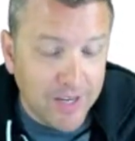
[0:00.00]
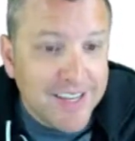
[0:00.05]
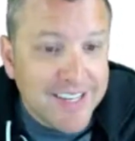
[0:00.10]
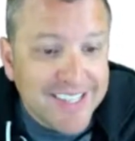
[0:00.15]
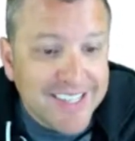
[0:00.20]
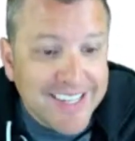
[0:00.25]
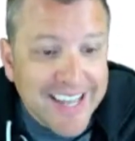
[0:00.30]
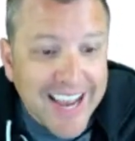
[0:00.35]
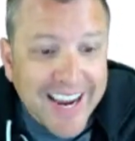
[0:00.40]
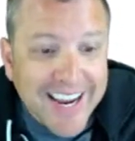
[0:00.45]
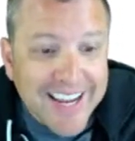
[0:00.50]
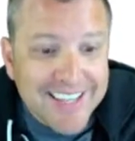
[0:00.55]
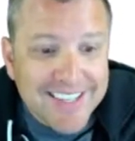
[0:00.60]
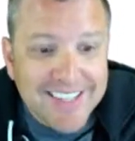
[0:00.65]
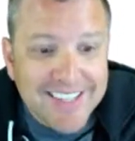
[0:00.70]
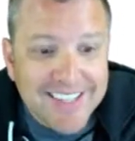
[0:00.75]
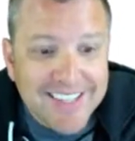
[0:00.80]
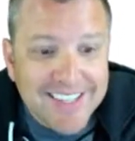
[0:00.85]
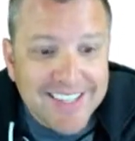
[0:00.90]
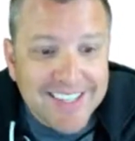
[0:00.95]
The second
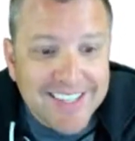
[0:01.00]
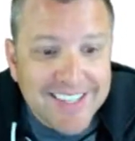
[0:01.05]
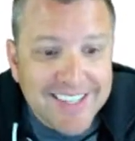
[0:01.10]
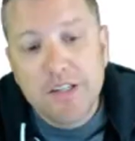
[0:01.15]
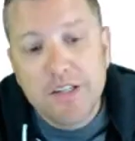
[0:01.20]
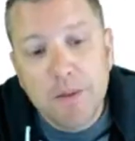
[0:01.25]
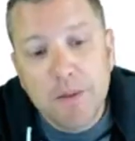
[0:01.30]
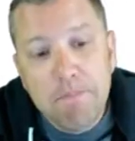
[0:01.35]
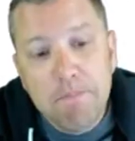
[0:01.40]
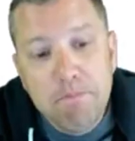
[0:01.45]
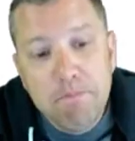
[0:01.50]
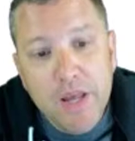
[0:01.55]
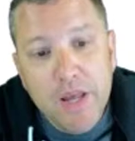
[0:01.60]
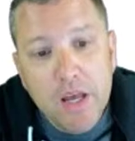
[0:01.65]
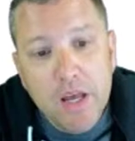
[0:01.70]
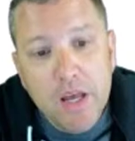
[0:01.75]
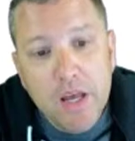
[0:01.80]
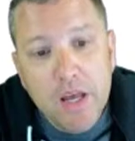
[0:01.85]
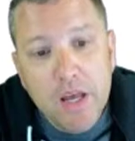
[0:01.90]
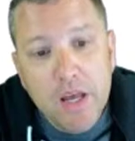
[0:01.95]
step is to
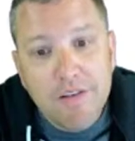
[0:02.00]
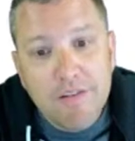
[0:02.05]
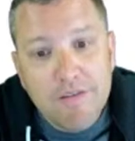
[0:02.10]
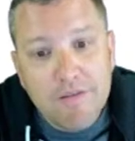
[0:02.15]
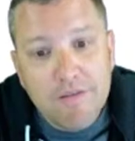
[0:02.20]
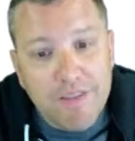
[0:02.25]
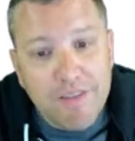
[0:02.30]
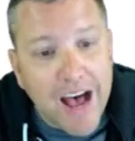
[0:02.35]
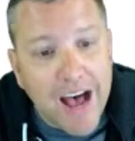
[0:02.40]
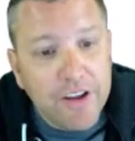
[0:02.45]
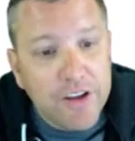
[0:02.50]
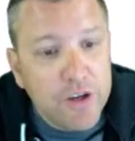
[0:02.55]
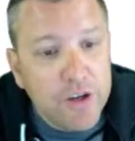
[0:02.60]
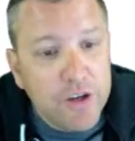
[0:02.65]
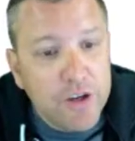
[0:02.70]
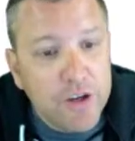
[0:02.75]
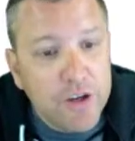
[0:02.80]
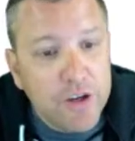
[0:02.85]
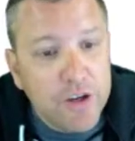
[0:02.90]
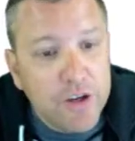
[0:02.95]
build
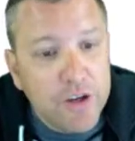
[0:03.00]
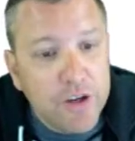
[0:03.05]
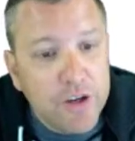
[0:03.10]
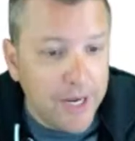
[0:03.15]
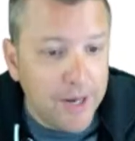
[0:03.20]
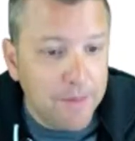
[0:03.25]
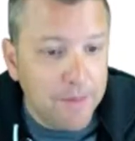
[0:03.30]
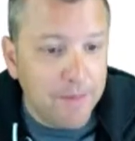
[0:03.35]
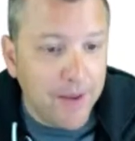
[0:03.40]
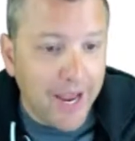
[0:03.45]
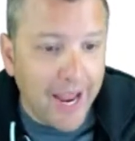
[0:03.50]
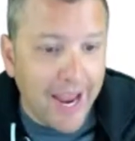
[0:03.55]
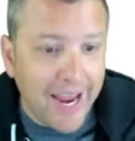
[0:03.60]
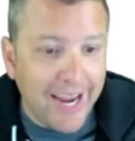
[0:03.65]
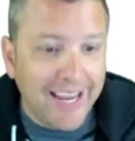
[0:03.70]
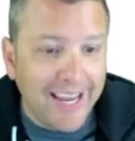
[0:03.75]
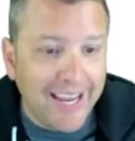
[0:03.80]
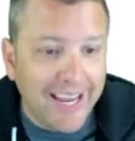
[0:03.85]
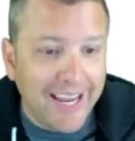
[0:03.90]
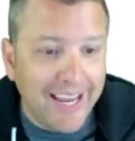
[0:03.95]
value stream
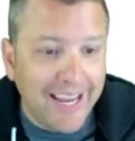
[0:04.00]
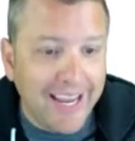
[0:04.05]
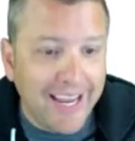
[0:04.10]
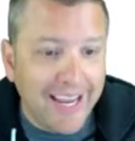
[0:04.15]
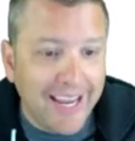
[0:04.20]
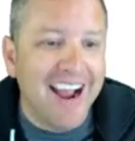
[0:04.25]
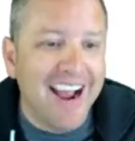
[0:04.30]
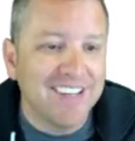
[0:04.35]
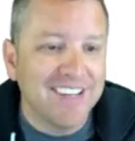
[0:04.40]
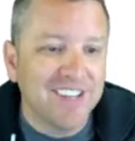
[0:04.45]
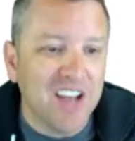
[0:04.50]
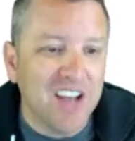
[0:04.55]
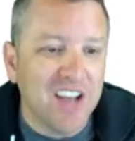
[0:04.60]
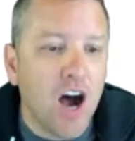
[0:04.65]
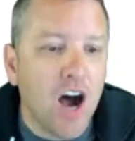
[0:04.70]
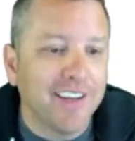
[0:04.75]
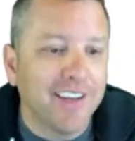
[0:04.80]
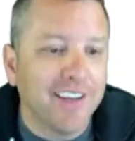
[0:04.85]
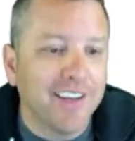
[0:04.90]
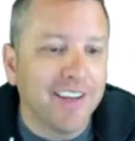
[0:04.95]
and KPIs
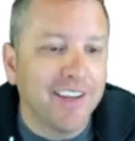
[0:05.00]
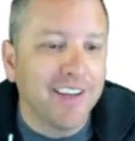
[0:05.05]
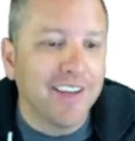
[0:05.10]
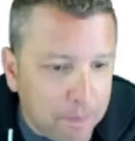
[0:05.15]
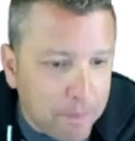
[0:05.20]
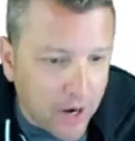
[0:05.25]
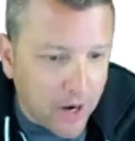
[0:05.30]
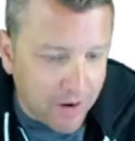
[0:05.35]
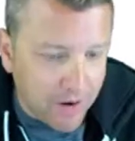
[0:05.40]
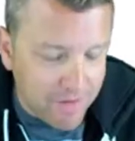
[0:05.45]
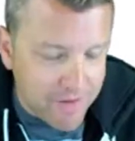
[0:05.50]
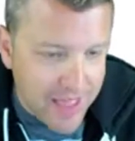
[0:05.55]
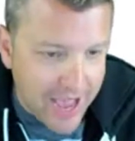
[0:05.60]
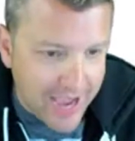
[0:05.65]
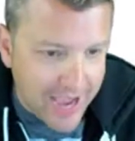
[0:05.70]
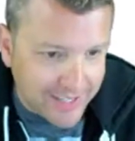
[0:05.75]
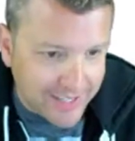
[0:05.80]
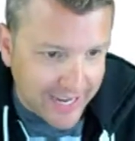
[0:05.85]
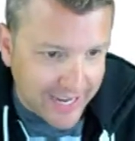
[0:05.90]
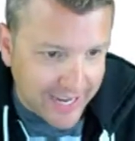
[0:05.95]
on top
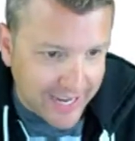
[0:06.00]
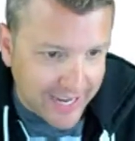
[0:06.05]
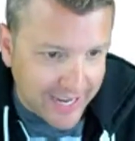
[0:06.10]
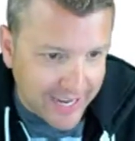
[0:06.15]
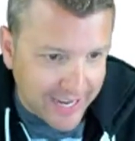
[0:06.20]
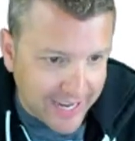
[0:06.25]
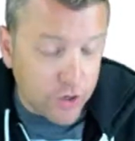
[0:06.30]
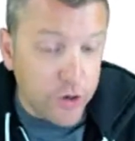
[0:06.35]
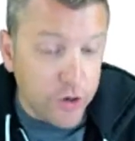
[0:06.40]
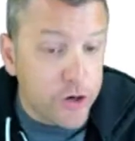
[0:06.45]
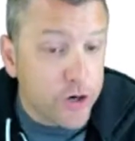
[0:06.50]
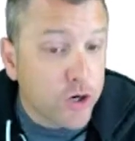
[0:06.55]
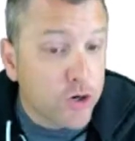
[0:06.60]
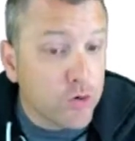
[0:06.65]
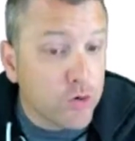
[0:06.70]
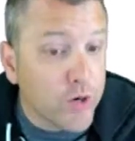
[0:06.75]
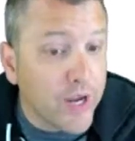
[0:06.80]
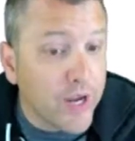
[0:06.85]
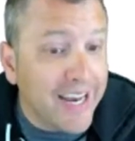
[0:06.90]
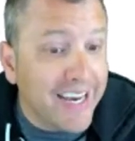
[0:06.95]
of that data. So you're
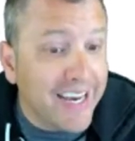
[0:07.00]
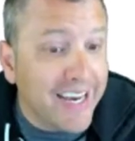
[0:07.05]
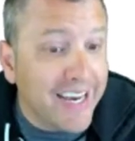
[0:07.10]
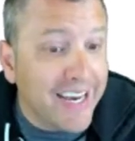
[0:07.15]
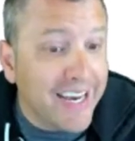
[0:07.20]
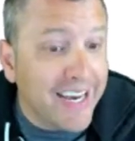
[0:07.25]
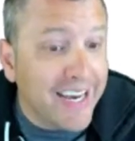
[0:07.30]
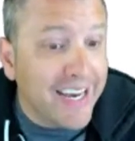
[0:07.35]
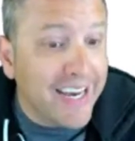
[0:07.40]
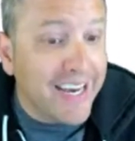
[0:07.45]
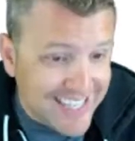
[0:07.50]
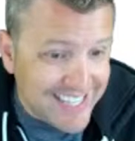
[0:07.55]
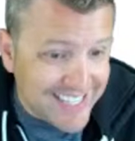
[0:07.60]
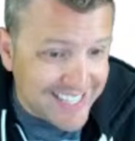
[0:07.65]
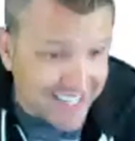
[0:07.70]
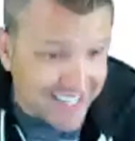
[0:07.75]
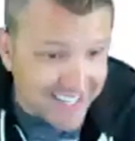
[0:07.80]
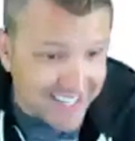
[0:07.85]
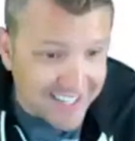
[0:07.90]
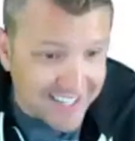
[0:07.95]
creating
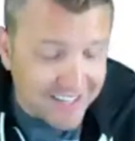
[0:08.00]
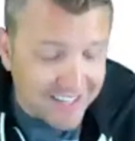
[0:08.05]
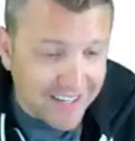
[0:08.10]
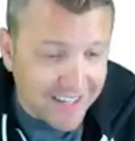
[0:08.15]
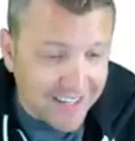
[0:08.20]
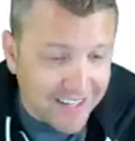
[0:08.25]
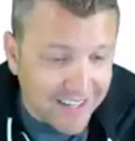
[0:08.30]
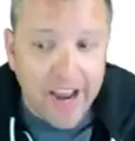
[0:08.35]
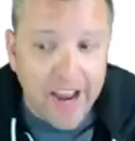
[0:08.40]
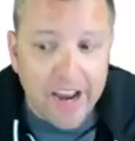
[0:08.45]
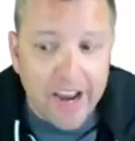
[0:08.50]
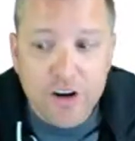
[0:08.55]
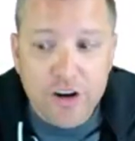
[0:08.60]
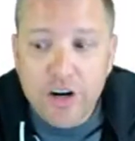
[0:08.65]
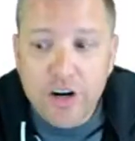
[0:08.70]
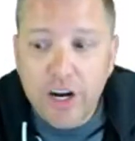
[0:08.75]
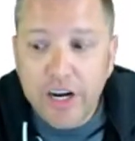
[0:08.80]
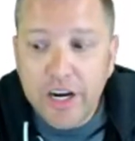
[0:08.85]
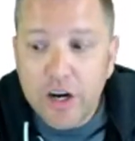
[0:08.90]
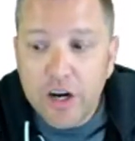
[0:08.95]
lenses,
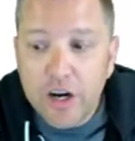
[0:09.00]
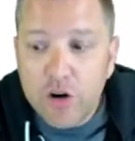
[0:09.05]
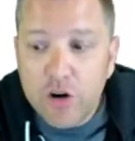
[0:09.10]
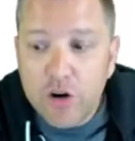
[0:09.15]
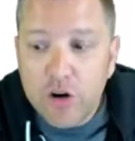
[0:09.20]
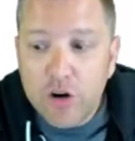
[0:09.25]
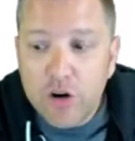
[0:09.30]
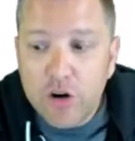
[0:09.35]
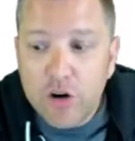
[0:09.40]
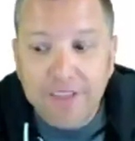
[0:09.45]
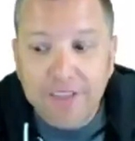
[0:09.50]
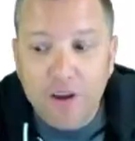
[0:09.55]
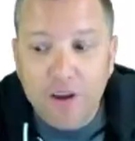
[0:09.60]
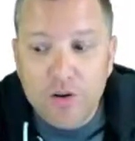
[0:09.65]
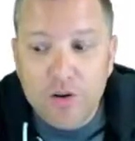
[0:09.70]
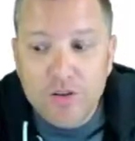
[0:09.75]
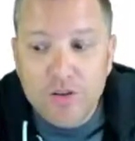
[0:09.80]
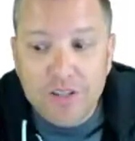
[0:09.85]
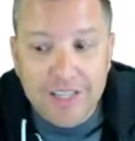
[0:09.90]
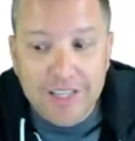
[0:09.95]
and you're going to create
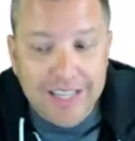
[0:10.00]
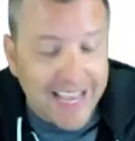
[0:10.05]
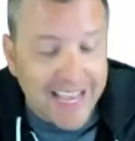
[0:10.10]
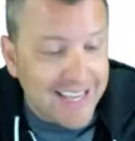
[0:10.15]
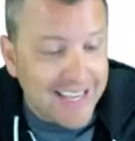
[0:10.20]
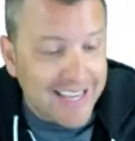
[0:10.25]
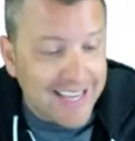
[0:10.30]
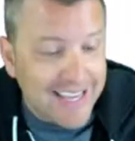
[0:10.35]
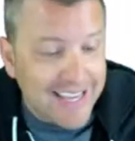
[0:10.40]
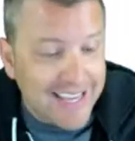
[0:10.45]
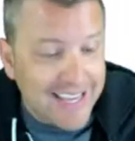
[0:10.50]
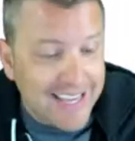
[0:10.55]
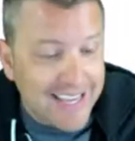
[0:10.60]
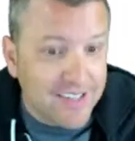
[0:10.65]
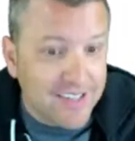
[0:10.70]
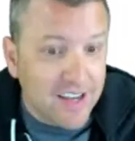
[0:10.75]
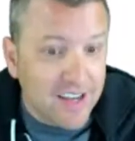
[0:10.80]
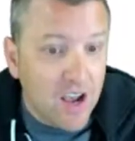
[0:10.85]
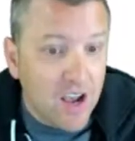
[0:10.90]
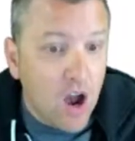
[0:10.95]
those
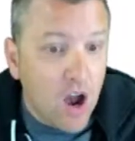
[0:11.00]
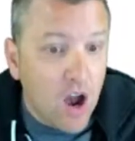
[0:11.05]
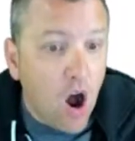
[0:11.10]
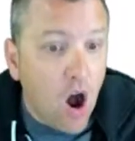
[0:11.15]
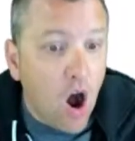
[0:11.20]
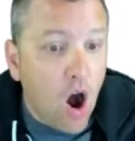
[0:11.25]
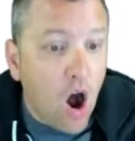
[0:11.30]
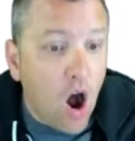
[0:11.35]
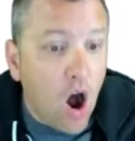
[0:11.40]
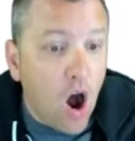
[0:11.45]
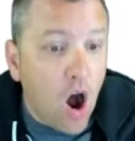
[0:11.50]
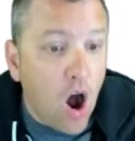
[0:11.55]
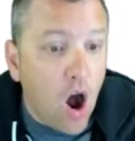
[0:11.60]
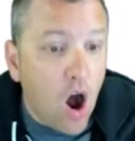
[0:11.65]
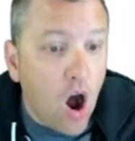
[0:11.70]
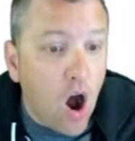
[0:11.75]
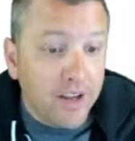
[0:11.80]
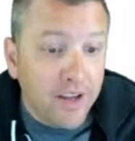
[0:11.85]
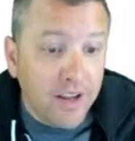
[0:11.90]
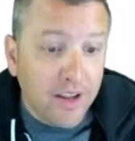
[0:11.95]
lenses on
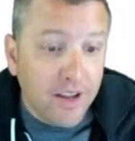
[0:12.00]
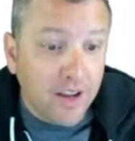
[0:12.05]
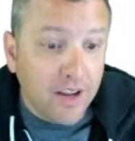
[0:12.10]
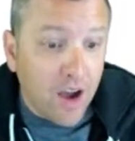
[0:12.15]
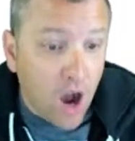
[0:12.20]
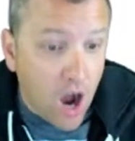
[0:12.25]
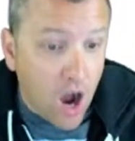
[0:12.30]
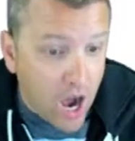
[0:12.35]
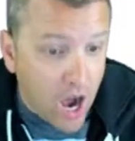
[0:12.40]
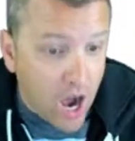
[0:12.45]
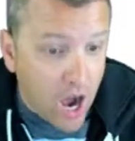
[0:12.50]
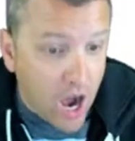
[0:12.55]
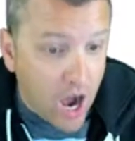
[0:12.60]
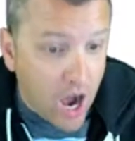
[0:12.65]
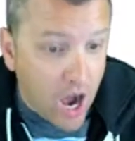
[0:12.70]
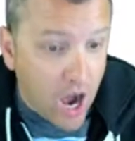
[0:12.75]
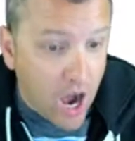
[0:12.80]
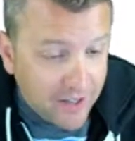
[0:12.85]
auditing,